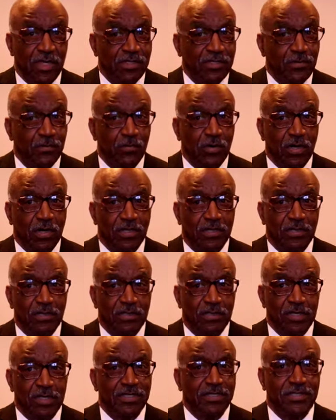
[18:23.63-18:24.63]
Yes, it
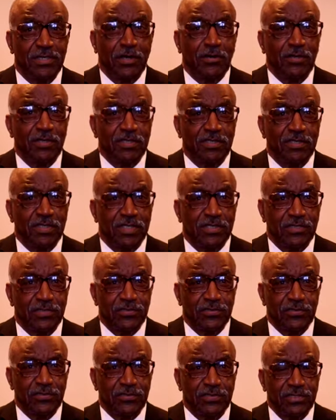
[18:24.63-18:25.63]
was. It still is.
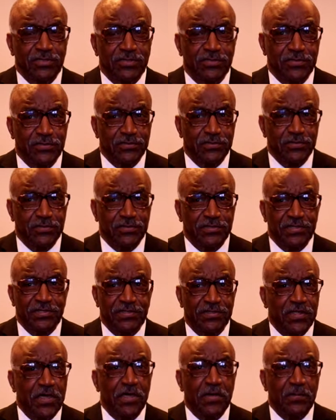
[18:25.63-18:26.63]
Just to, just to,
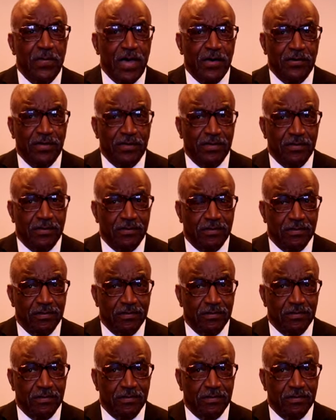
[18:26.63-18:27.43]
just think about it.